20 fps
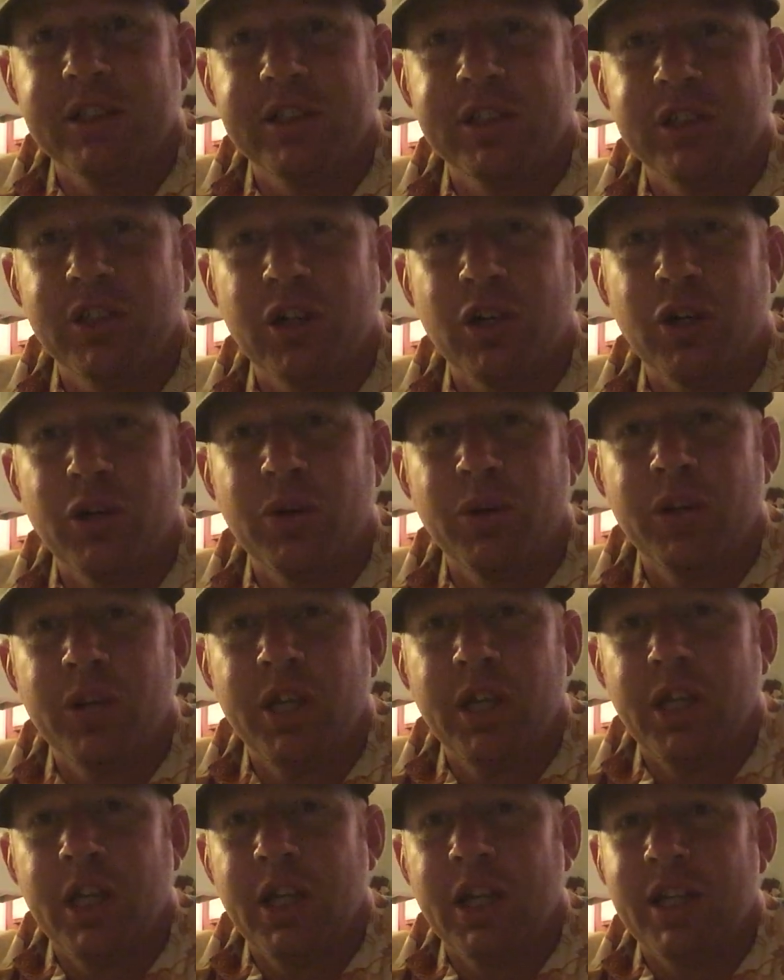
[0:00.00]
So
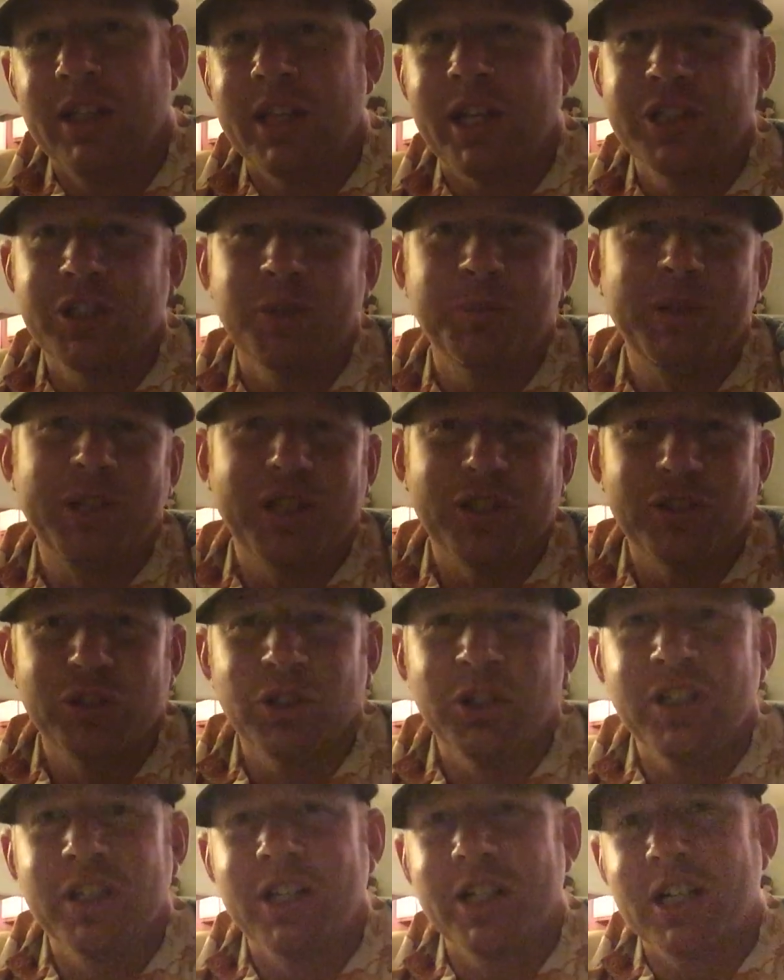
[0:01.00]
not just because
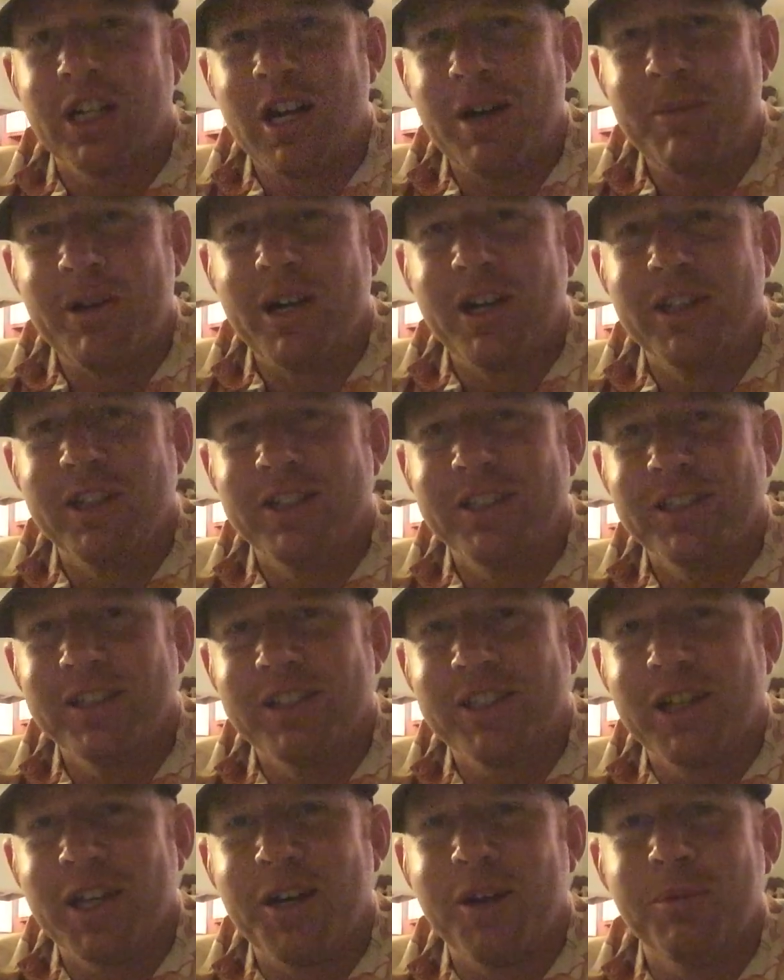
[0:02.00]
you can get a Kamae and a
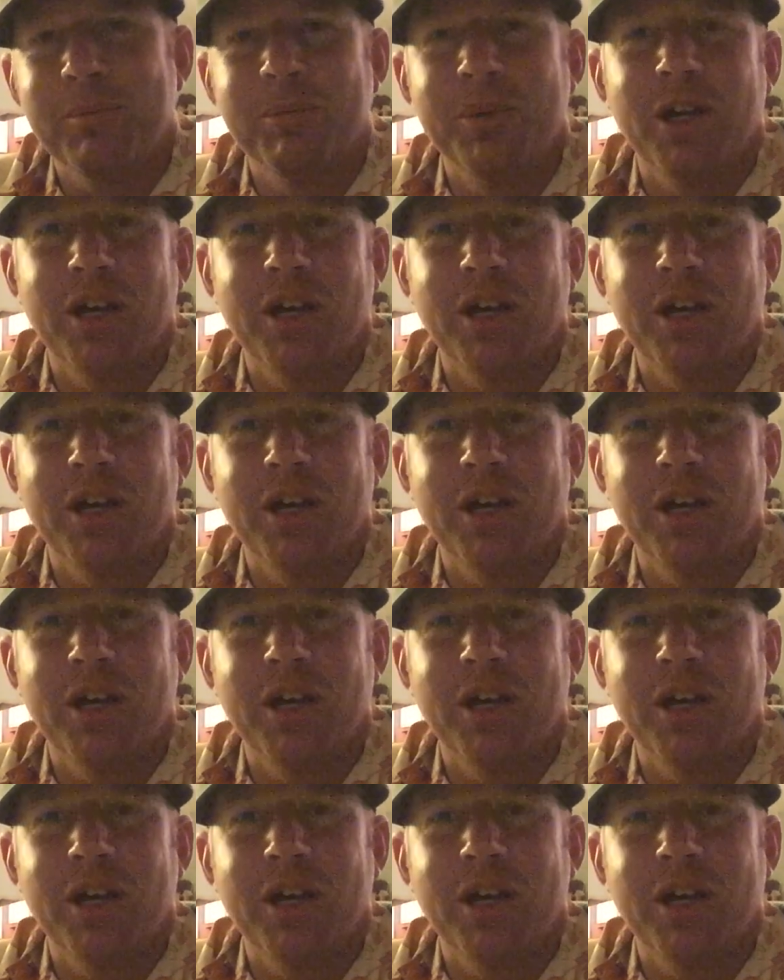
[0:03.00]
discount,